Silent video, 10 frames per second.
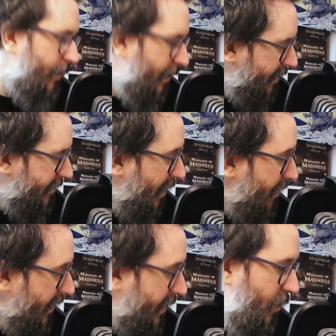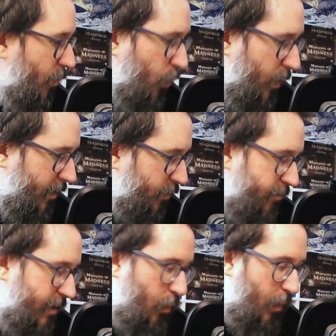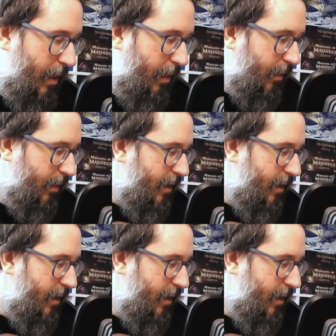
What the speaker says: Like I say, I think it works pretty well,